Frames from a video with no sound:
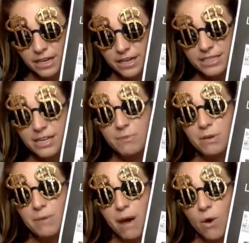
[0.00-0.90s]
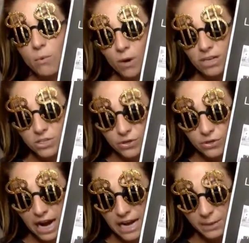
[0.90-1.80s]
It's going to be about what you
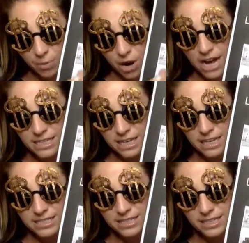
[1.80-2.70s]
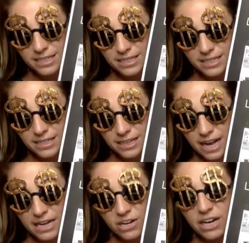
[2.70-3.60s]
create in the process.
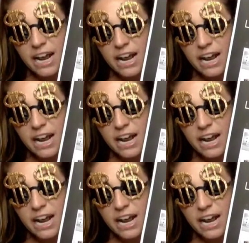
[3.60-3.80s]
And you're going to